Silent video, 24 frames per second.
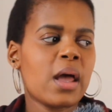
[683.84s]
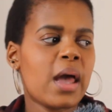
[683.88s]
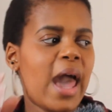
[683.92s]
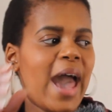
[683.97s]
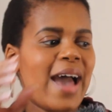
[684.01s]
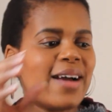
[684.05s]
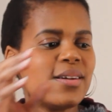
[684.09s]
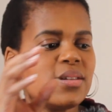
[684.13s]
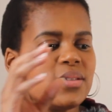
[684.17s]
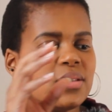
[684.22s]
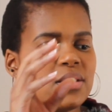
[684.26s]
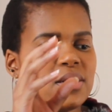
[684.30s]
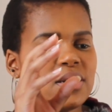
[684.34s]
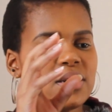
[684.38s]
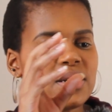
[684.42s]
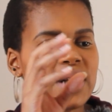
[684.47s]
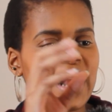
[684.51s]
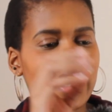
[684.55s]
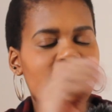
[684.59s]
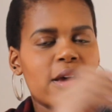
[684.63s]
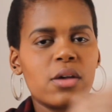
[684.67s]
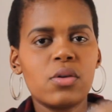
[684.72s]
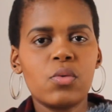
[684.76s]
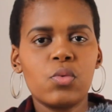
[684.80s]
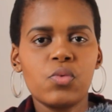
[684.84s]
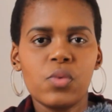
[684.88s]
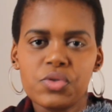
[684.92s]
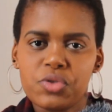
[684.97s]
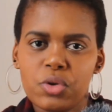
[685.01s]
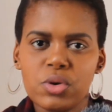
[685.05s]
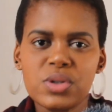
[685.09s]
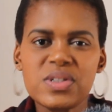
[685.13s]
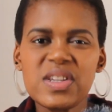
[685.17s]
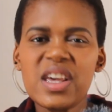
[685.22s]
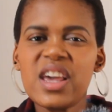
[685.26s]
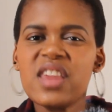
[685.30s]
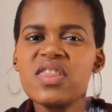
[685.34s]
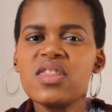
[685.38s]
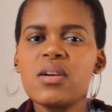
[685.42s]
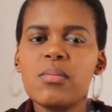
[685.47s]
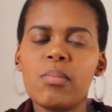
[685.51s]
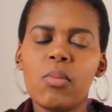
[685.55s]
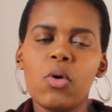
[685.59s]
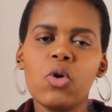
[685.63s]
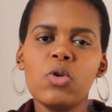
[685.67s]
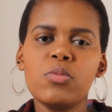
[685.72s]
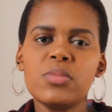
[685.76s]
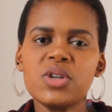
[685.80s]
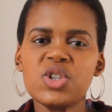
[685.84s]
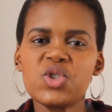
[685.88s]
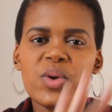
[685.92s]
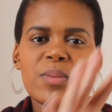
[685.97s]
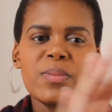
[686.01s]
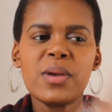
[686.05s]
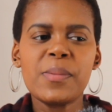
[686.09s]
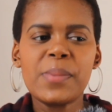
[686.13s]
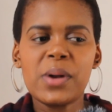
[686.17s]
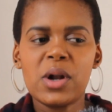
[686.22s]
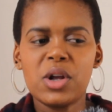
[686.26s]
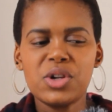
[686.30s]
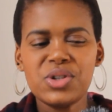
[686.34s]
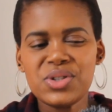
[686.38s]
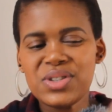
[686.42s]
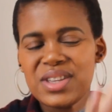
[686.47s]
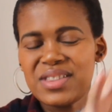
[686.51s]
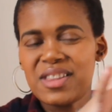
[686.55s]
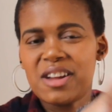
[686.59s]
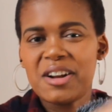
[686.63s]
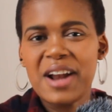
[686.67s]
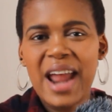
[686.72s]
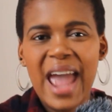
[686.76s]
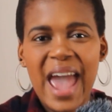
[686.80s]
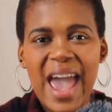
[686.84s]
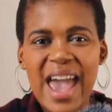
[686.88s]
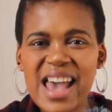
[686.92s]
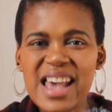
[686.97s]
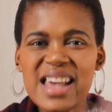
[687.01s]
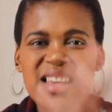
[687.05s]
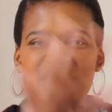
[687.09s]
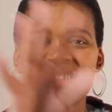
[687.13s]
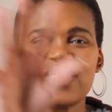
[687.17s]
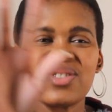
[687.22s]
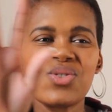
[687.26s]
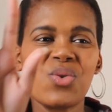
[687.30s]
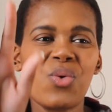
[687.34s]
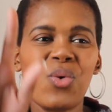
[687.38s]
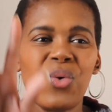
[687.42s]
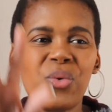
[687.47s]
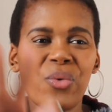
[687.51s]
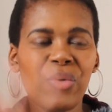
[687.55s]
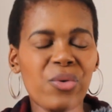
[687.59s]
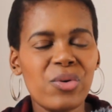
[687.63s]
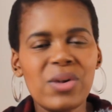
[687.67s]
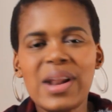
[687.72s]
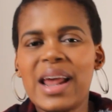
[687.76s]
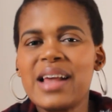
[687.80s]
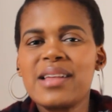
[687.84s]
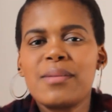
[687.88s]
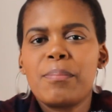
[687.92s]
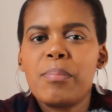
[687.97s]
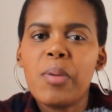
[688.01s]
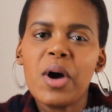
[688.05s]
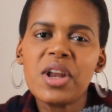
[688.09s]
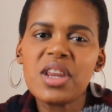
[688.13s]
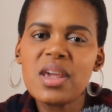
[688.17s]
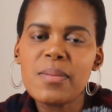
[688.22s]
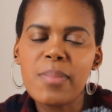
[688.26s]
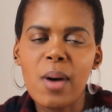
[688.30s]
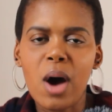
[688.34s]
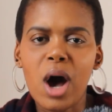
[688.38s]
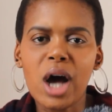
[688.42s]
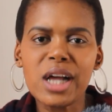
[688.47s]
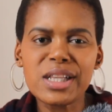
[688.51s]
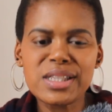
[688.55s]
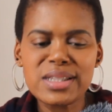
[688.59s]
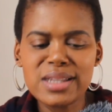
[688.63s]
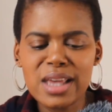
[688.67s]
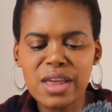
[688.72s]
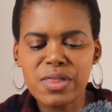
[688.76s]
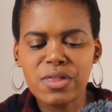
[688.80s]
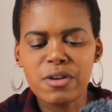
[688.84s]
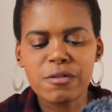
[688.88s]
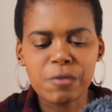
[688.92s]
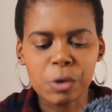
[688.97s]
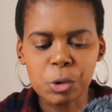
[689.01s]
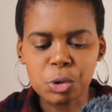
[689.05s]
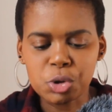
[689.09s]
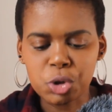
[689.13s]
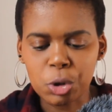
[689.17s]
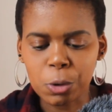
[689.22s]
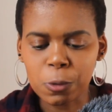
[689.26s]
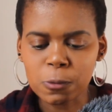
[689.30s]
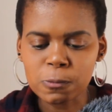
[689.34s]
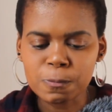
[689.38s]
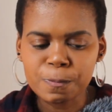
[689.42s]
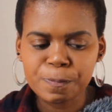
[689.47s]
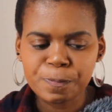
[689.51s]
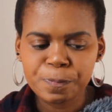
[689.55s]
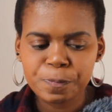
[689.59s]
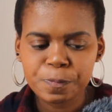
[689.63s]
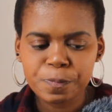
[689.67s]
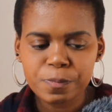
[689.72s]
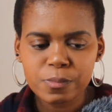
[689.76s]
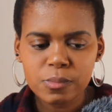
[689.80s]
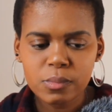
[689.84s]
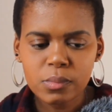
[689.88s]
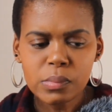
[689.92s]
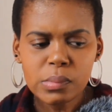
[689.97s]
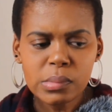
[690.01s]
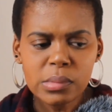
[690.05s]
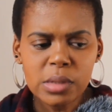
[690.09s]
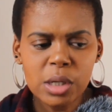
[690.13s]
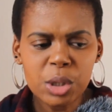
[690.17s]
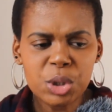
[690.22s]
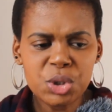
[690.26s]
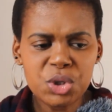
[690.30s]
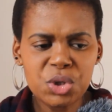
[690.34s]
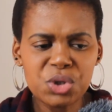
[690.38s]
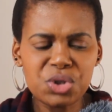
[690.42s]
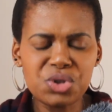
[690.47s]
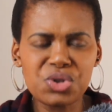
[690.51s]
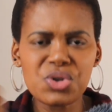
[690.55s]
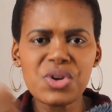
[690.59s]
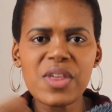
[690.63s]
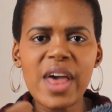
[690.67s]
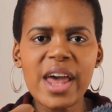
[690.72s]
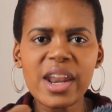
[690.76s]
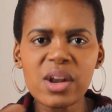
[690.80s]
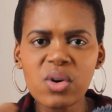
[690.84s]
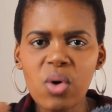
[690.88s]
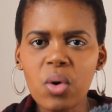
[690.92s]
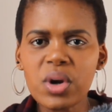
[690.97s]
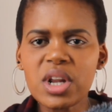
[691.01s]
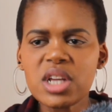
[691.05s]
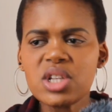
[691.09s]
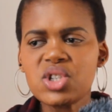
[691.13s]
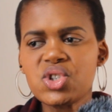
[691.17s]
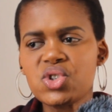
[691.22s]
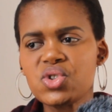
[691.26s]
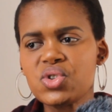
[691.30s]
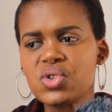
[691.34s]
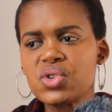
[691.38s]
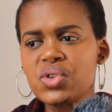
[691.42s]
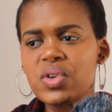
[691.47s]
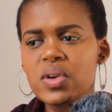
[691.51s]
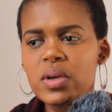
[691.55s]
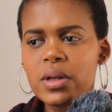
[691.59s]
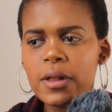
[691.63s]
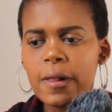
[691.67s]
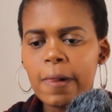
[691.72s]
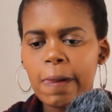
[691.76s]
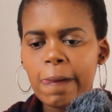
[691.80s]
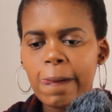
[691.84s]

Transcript: And like those in the moment where people are using their hands or like body parts in the photo. So do that according to